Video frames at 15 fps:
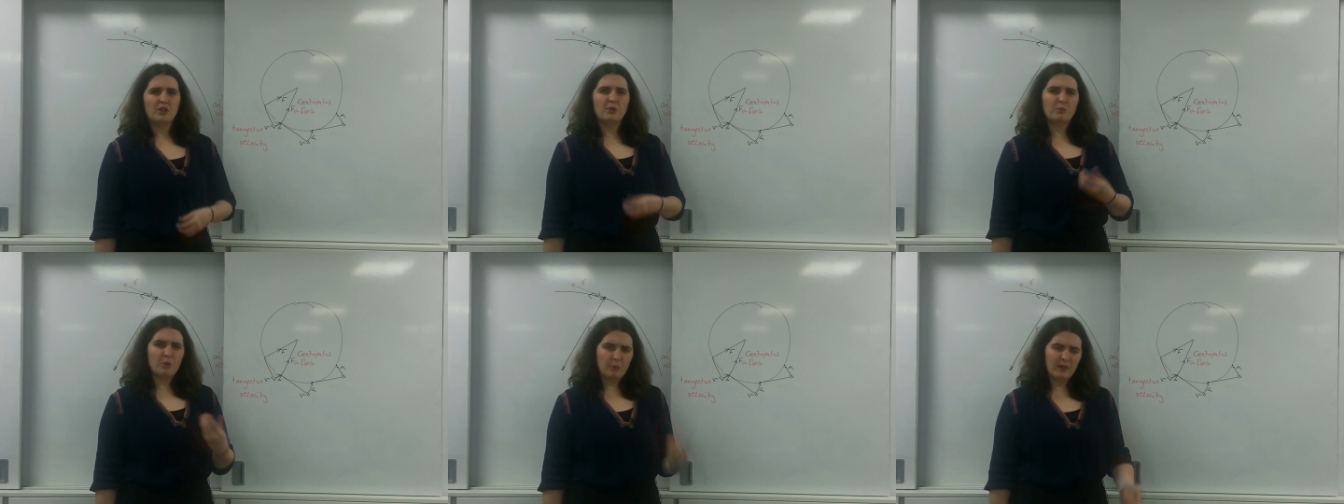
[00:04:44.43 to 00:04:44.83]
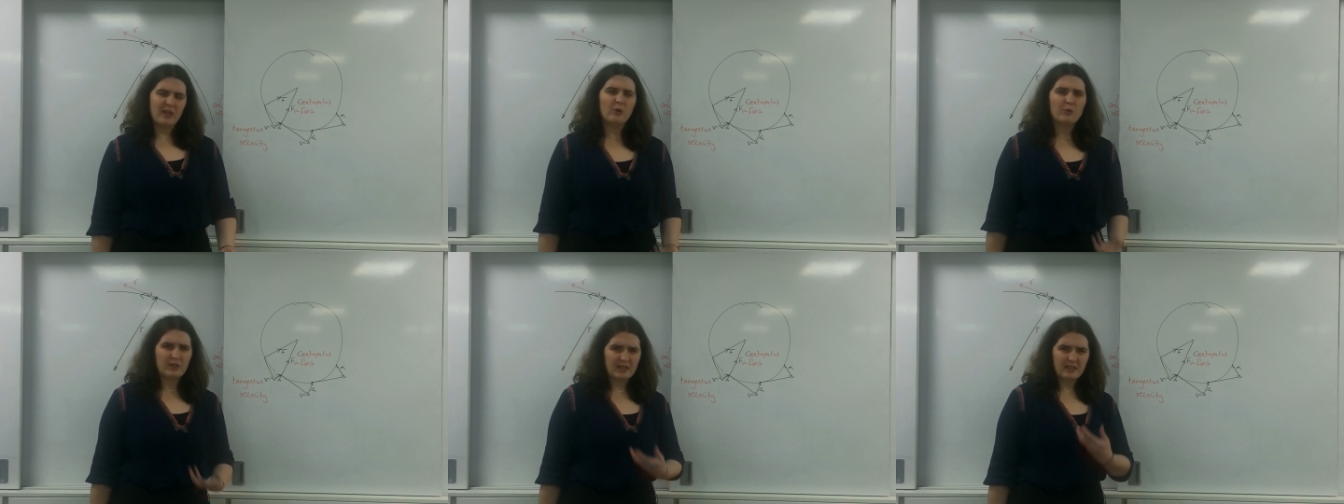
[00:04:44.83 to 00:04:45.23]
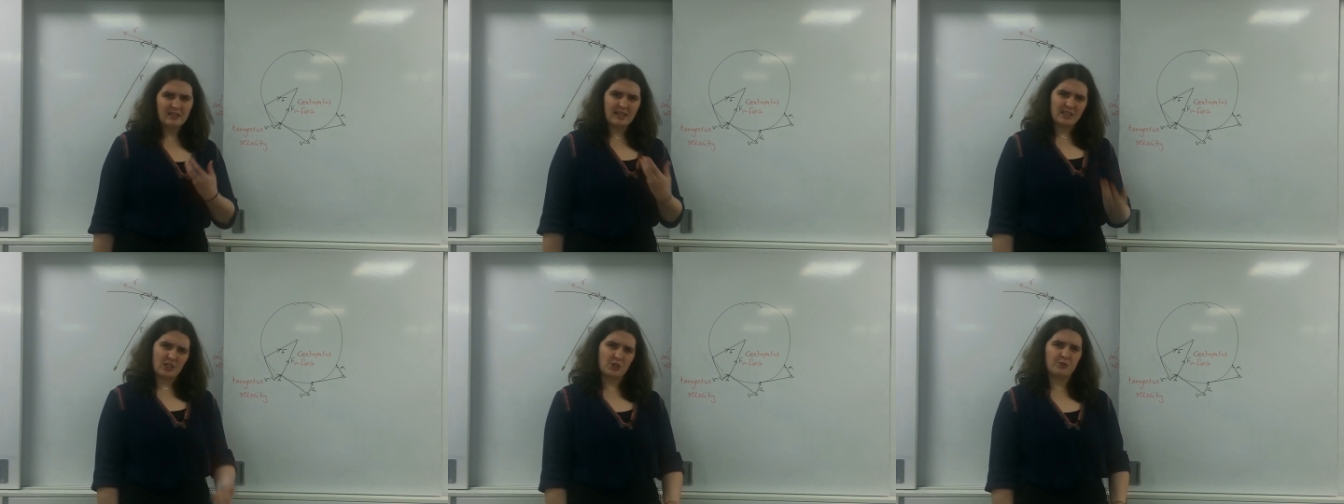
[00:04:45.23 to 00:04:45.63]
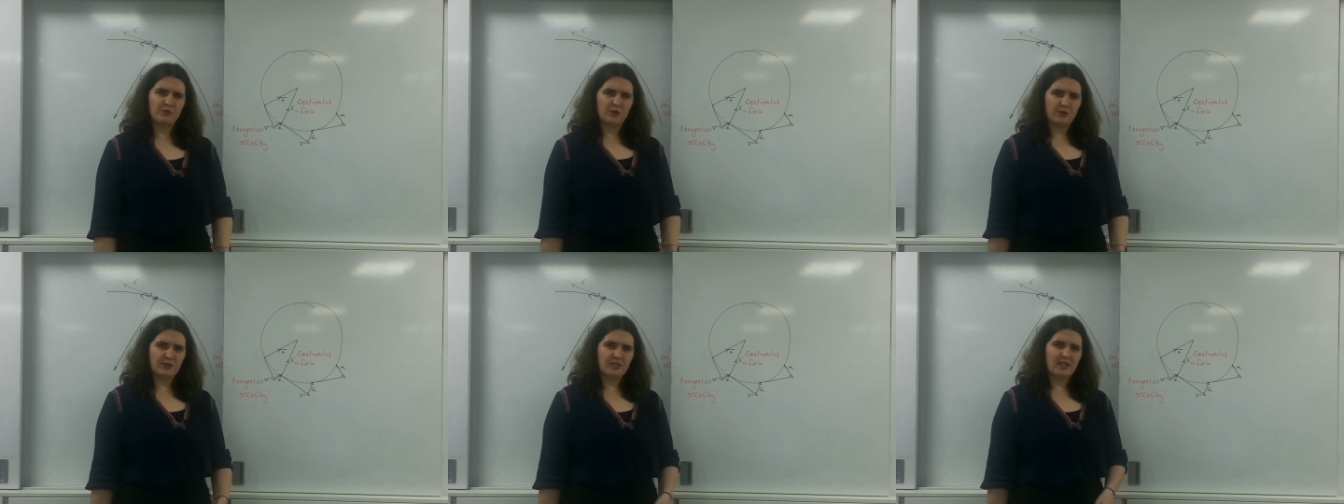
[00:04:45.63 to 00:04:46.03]
You will be calling it the tangential
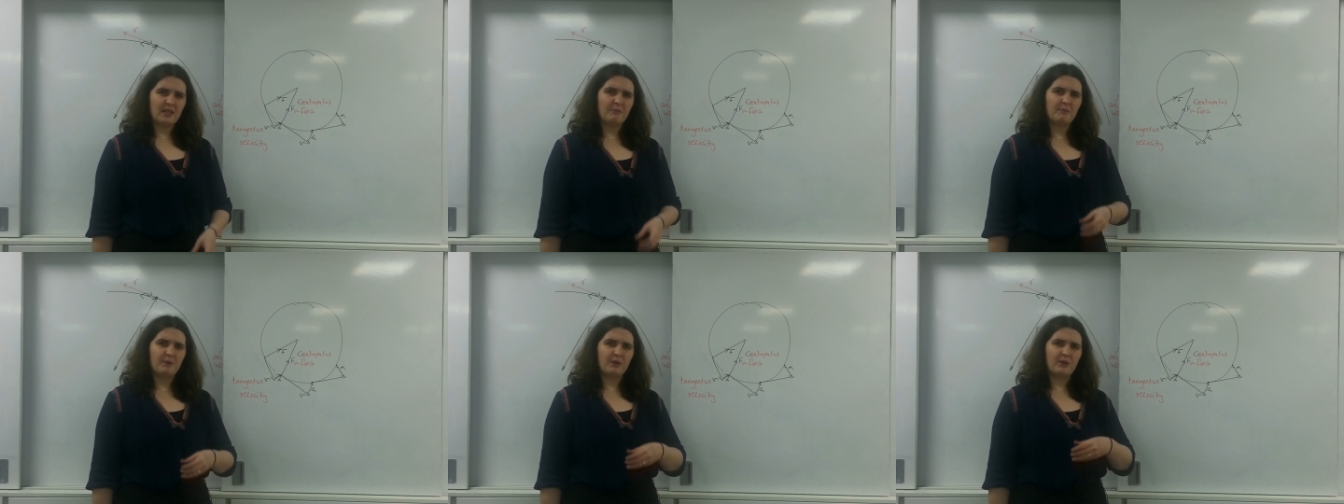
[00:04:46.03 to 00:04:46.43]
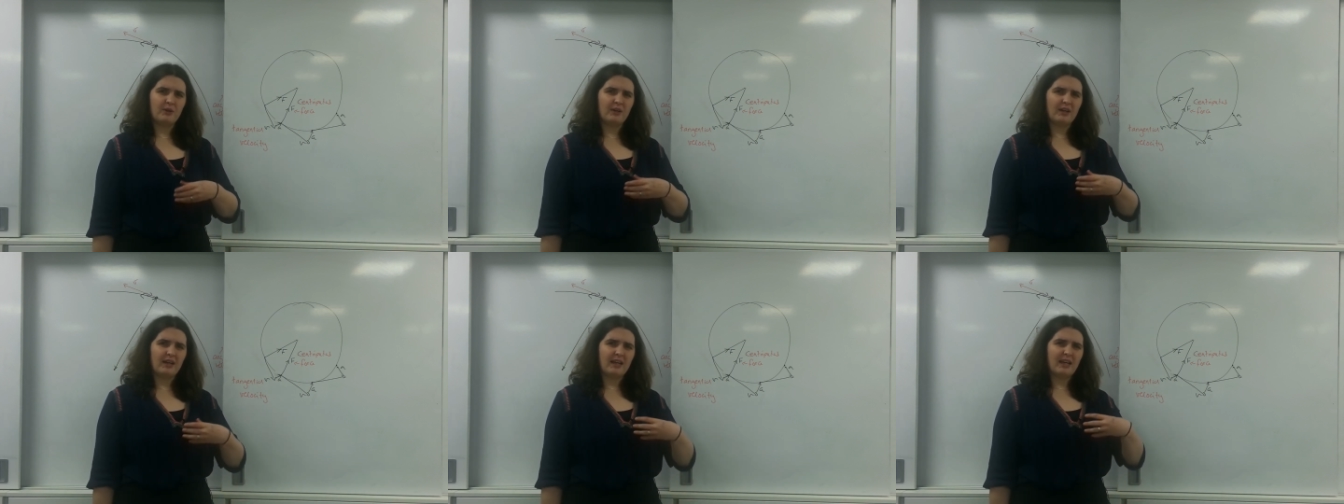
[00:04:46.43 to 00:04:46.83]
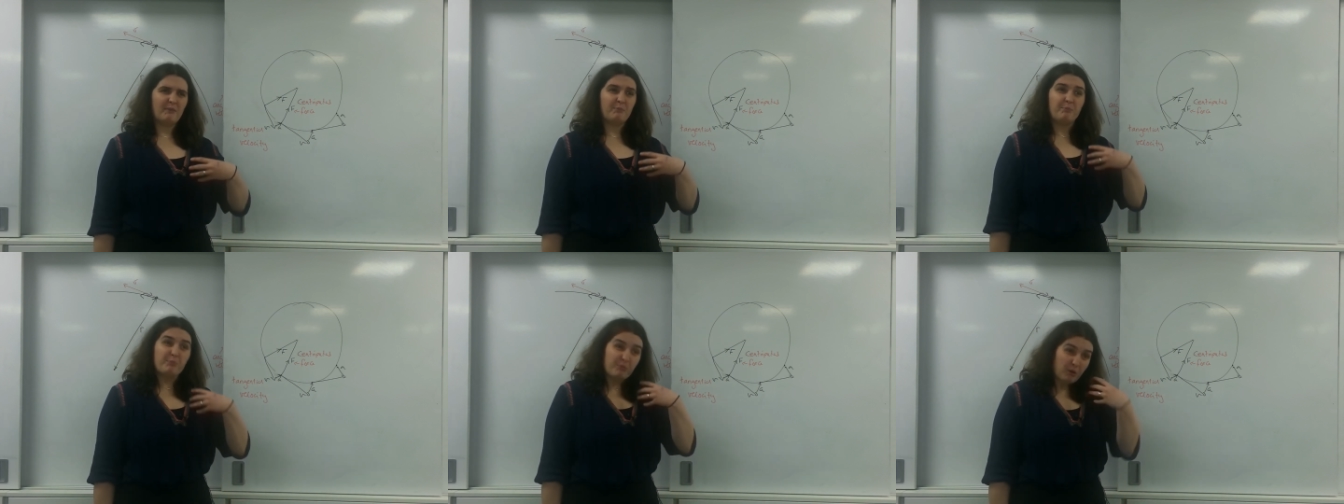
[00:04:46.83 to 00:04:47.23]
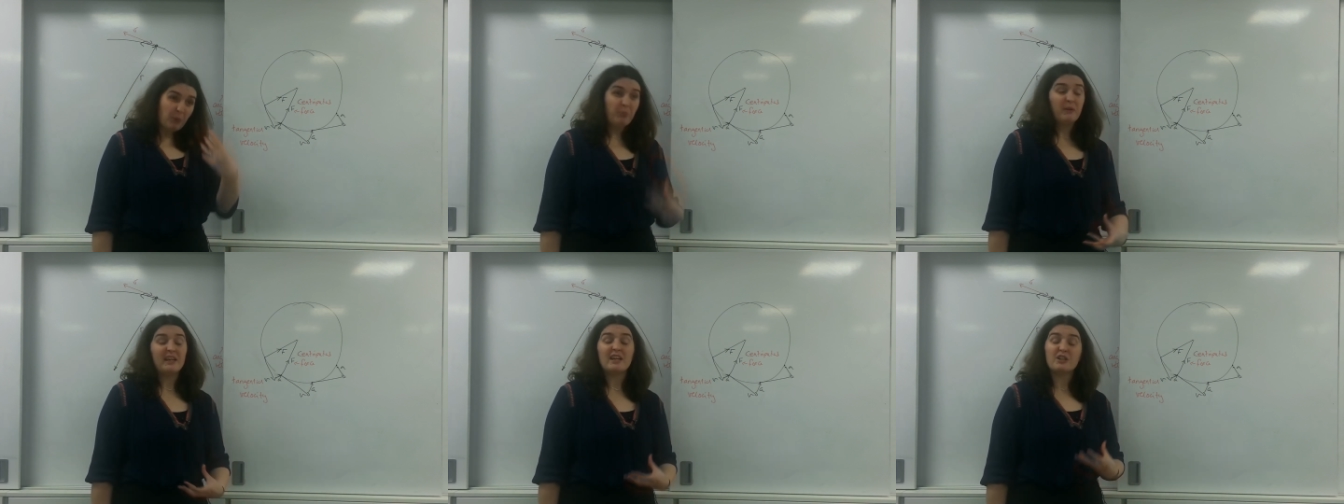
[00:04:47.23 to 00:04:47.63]
velocity, but
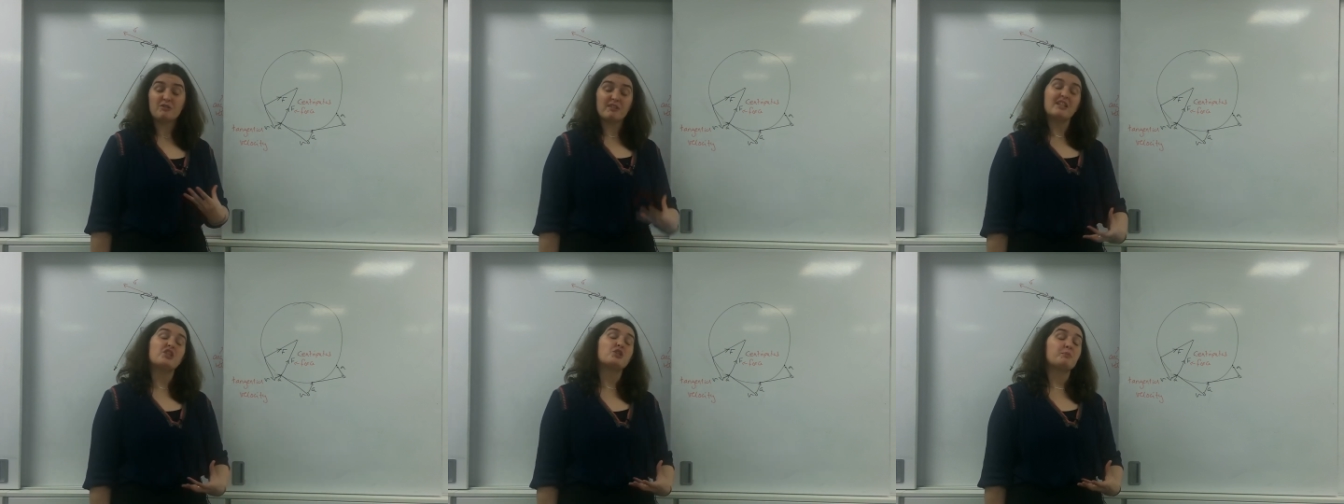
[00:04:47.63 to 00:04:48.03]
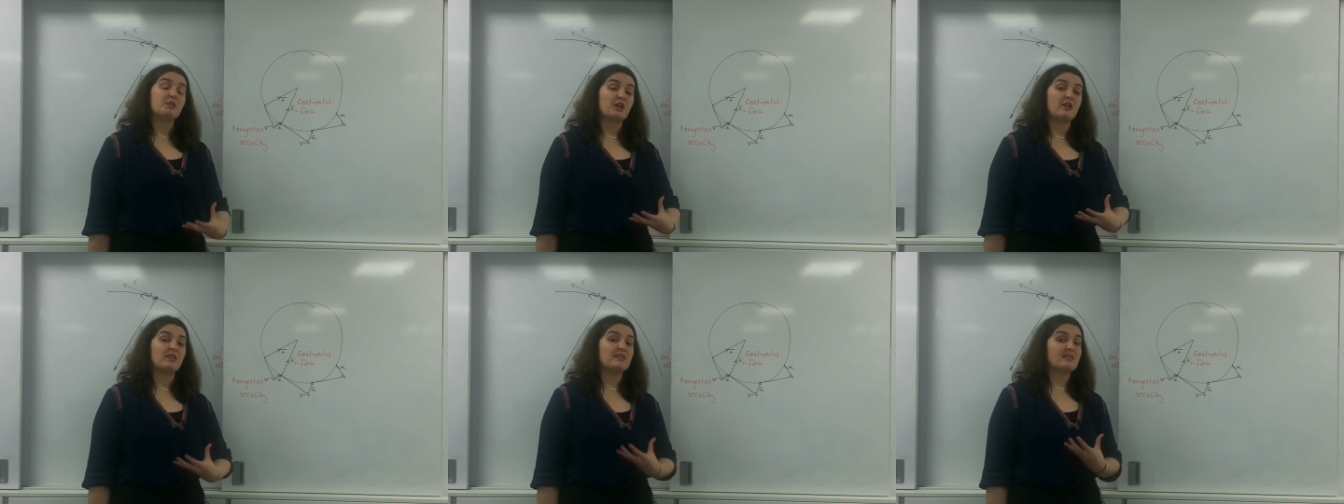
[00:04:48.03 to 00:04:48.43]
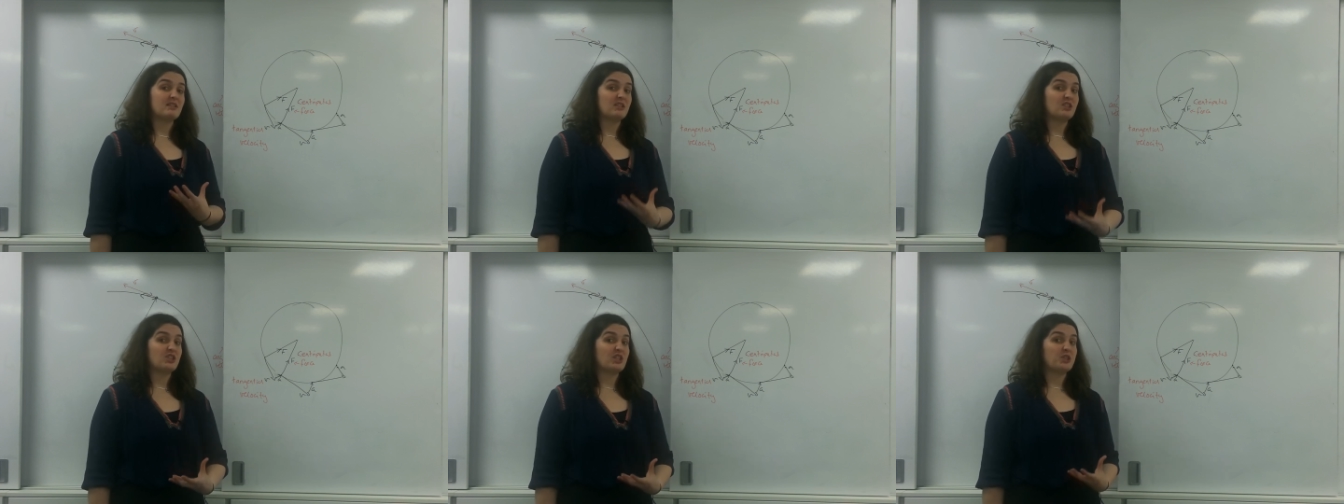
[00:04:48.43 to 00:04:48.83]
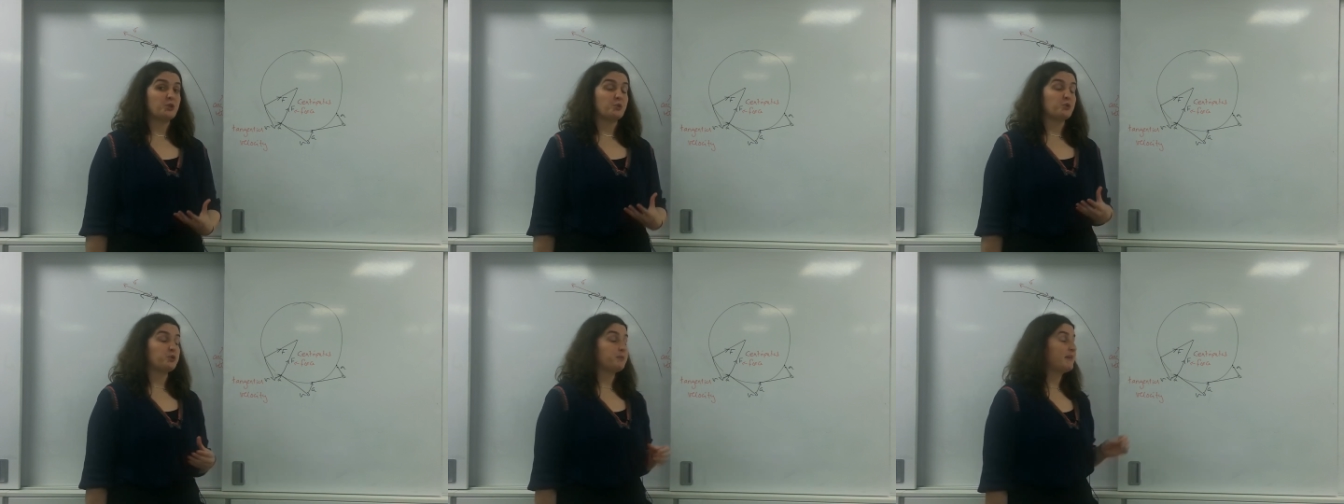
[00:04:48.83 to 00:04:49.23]
properly it really should be known as the tangential